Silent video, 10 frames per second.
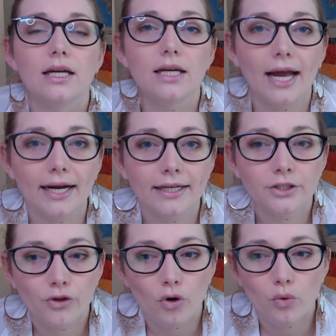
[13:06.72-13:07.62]
And
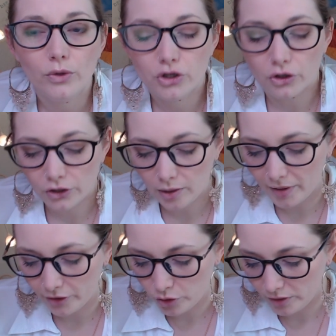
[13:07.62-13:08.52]
though we shouldn't
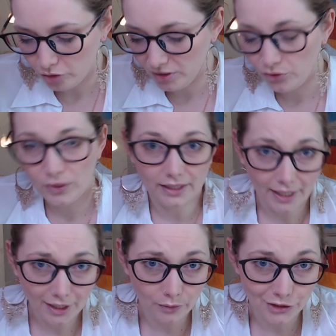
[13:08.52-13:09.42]
compare too much between
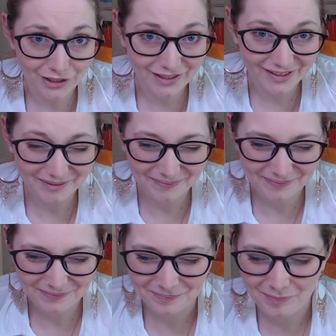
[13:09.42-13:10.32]
languages,
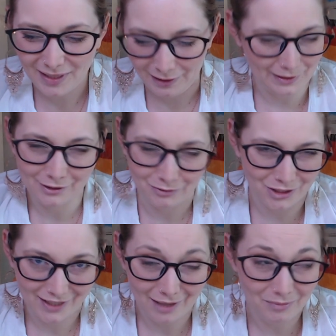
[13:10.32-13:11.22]
because languages
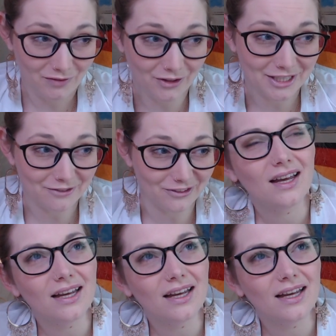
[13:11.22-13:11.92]
can be very different.